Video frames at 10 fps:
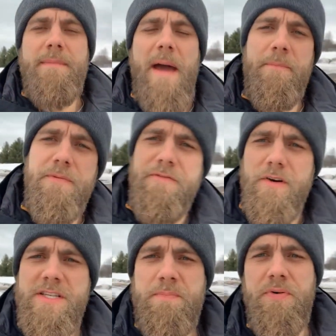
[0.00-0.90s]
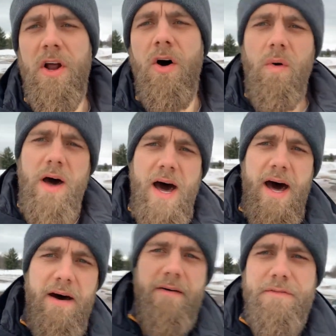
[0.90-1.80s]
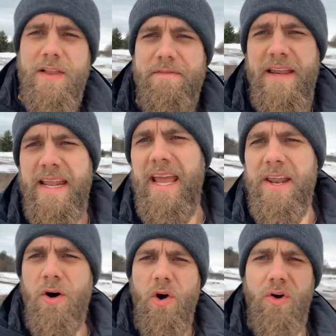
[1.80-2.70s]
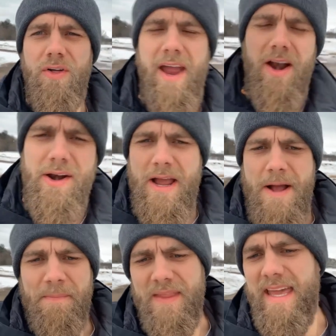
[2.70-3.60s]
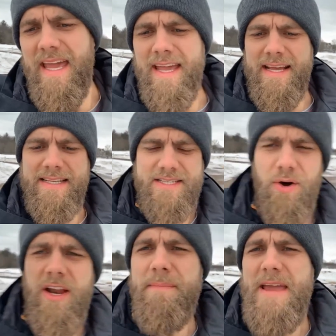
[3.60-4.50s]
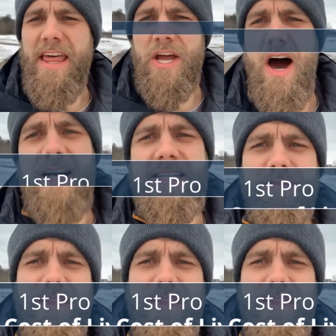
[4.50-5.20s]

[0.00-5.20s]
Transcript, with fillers: my first pro of living in Eau Claire is going to be the cost of